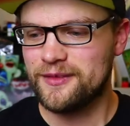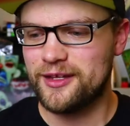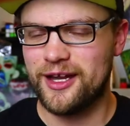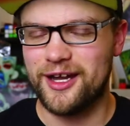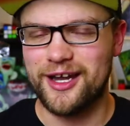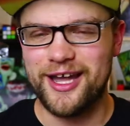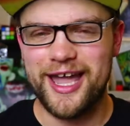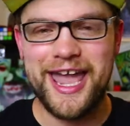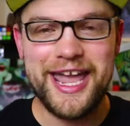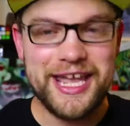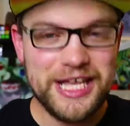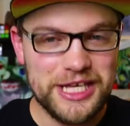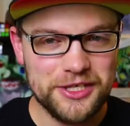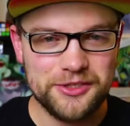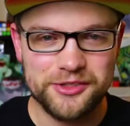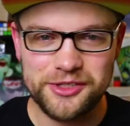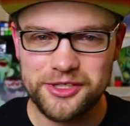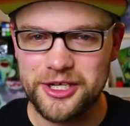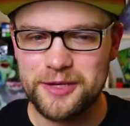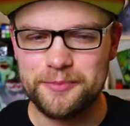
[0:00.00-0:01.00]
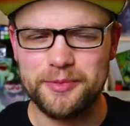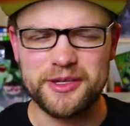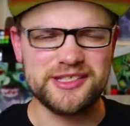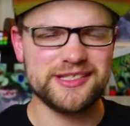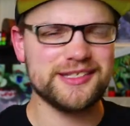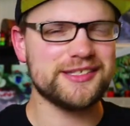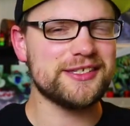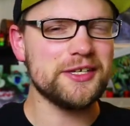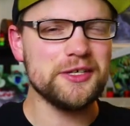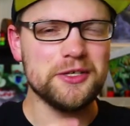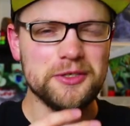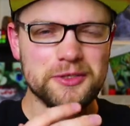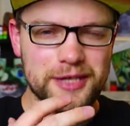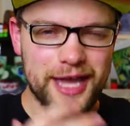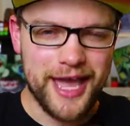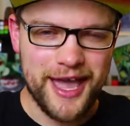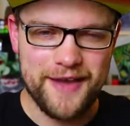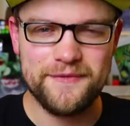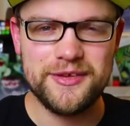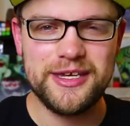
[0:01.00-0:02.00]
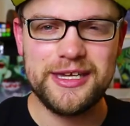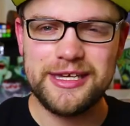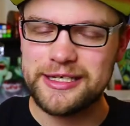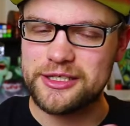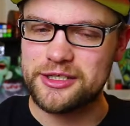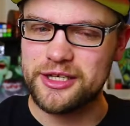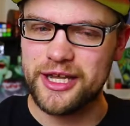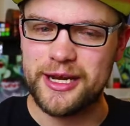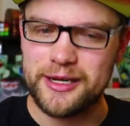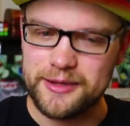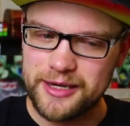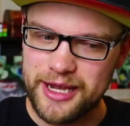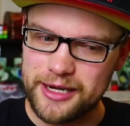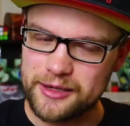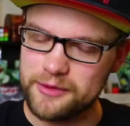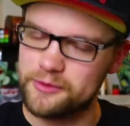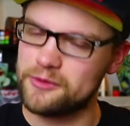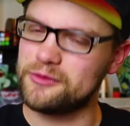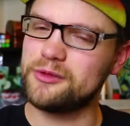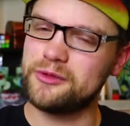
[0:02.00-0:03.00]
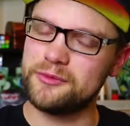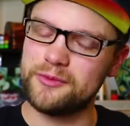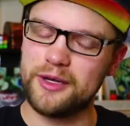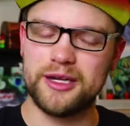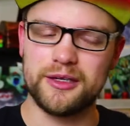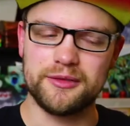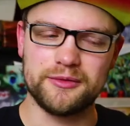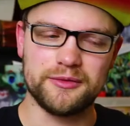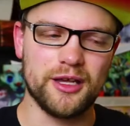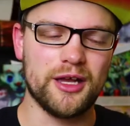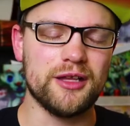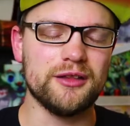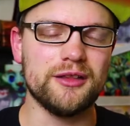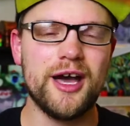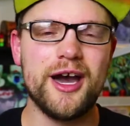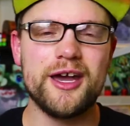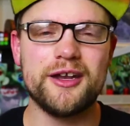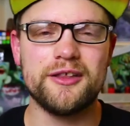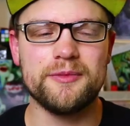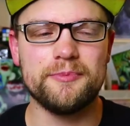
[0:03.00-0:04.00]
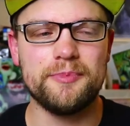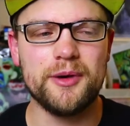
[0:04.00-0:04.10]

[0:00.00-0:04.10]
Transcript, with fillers: angular, but still heavy and a lot of the